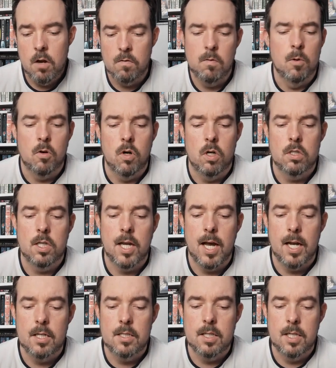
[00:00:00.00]
From across the
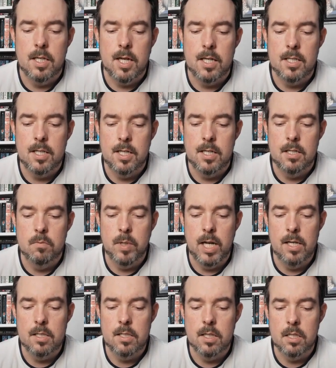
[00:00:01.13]
galaxy, Catid has been
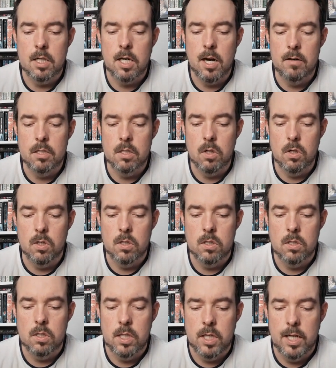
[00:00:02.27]
listening to Kara's
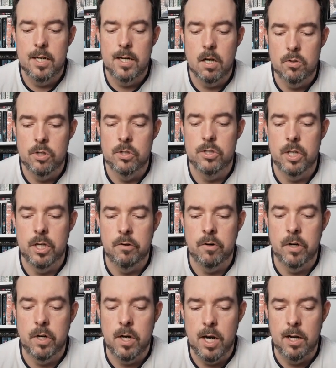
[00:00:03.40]
thoughts. He knows her
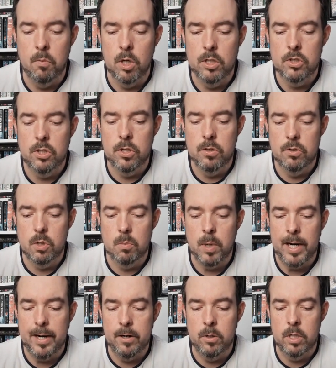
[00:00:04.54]
secret, and he wants to use her
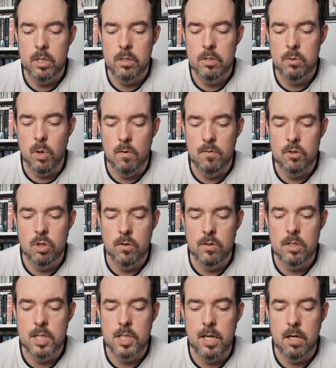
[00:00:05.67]
power to overthrow the
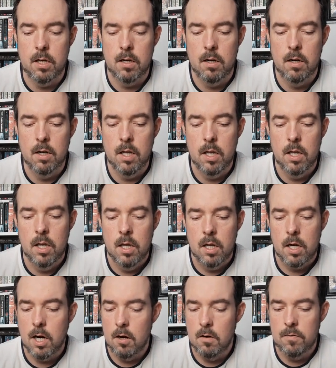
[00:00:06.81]
state.
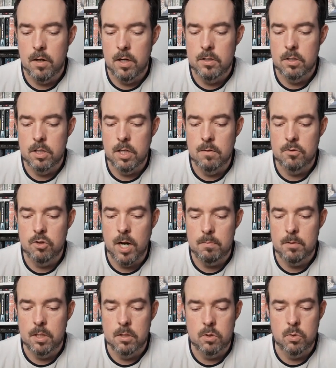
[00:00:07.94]
Kara finds herself
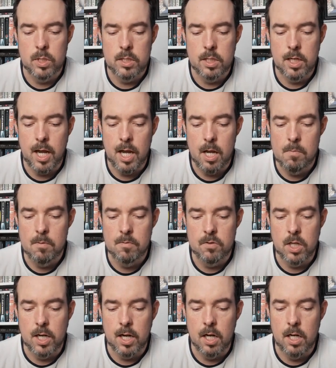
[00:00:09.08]
trapped in this twisted game of
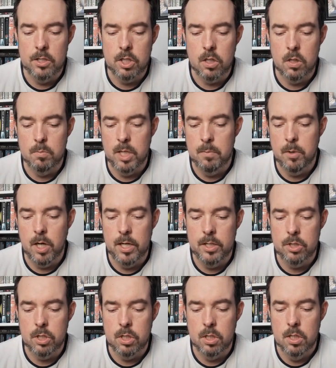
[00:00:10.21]
psychological
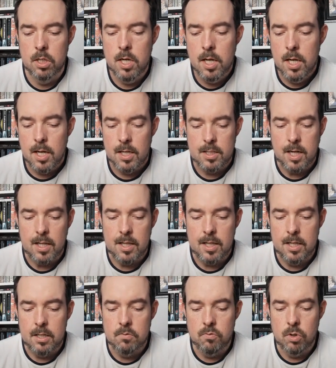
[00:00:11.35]
manipulation. As
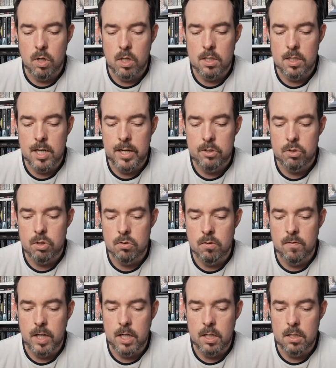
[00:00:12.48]
Catid's ruthless nature is
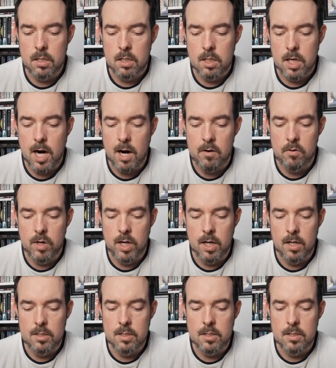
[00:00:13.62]
revealed, Kara
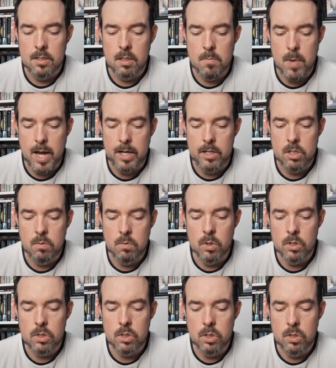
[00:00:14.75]
realizes the man she
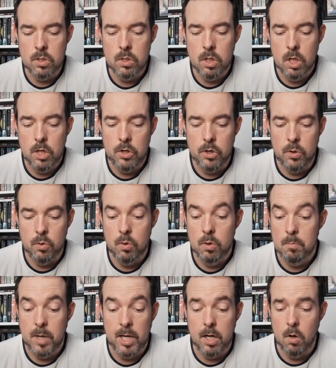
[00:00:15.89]
once knew
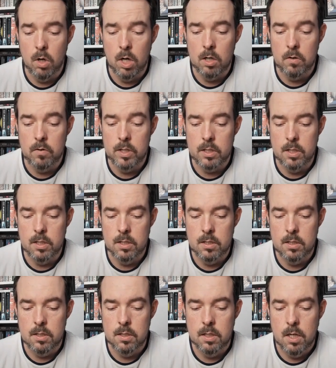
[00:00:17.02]
may no longer
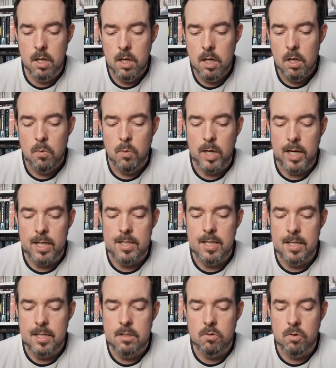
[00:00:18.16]
exist. With
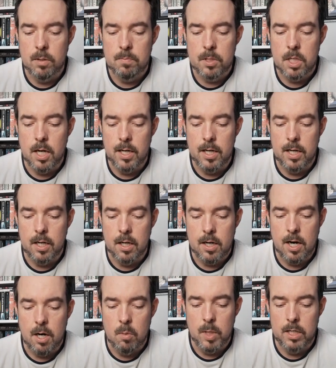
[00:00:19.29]
Catid's grip tightening,
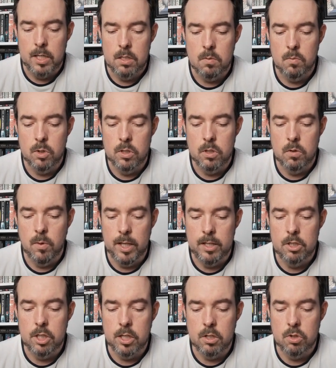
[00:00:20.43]
Kara begins to wonder whether
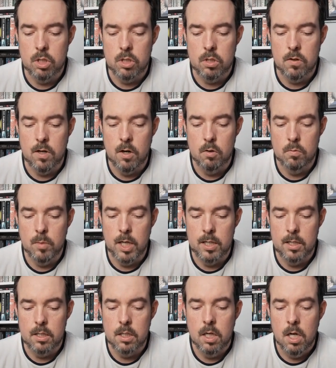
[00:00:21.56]
she can trust her own
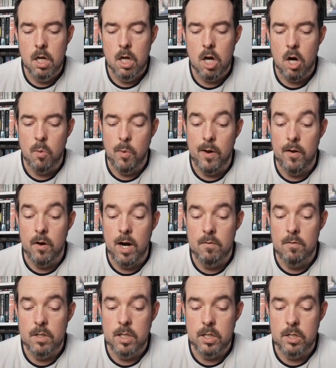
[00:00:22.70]
mind, or whether
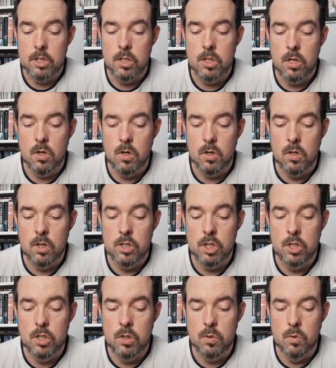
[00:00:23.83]
everything she thought
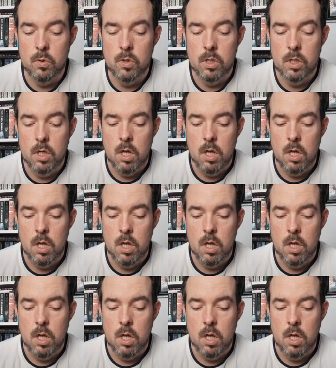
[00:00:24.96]
she knew